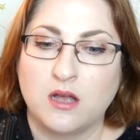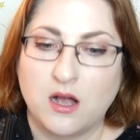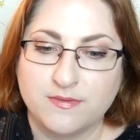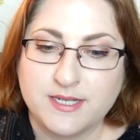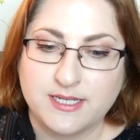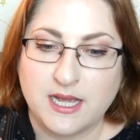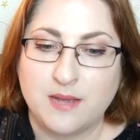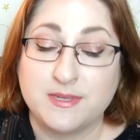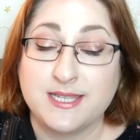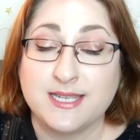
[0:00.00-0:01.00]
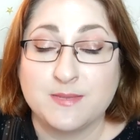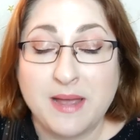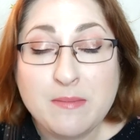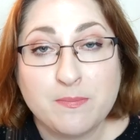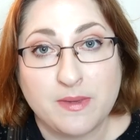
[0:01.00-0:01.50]
Oftentimes, this
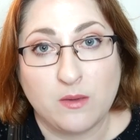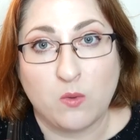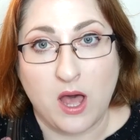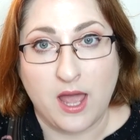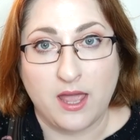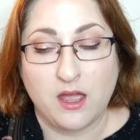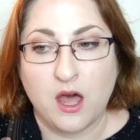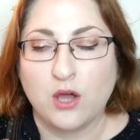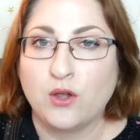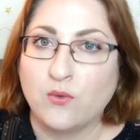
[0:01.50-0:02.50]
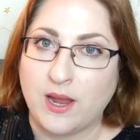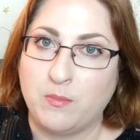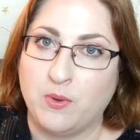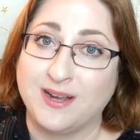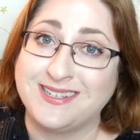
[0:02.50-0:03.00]
might be why a
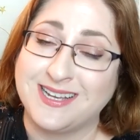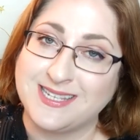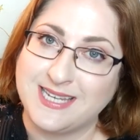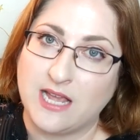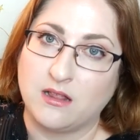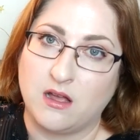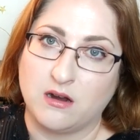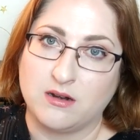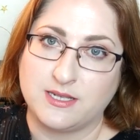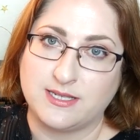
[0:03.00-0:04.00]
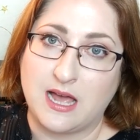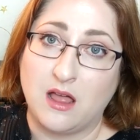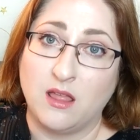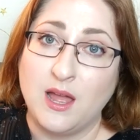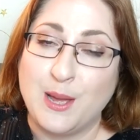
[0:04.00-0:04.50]
great book does take longer to
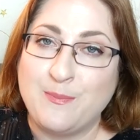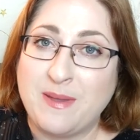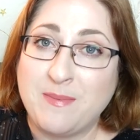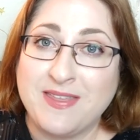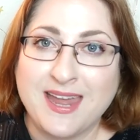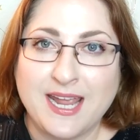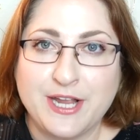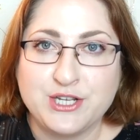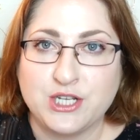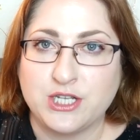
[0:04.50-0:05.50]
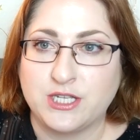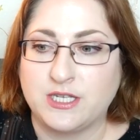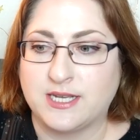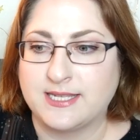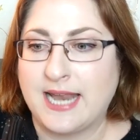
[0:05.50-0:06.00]
sell. Maybe that agent just
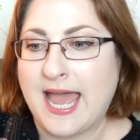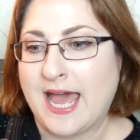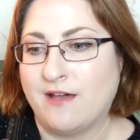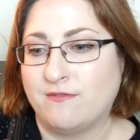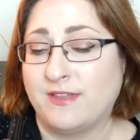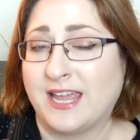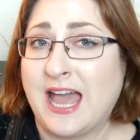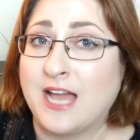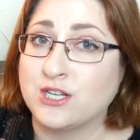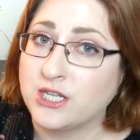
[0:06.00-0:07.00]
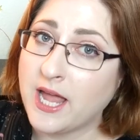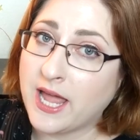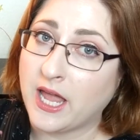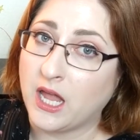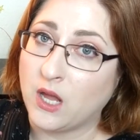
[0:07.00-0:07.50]
doesn't have the
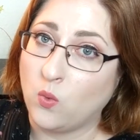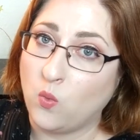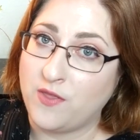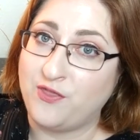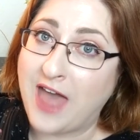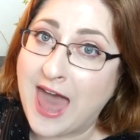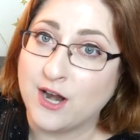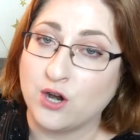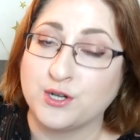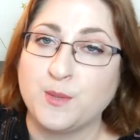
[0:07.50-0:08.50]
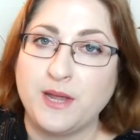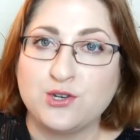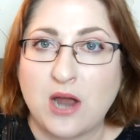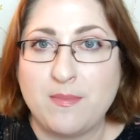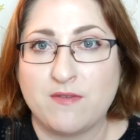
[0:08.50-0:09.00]
cachet with the editor to be a
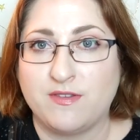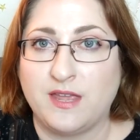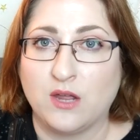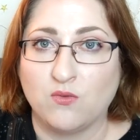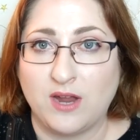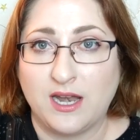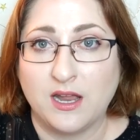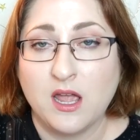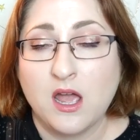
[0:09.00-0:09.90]
drop everything and read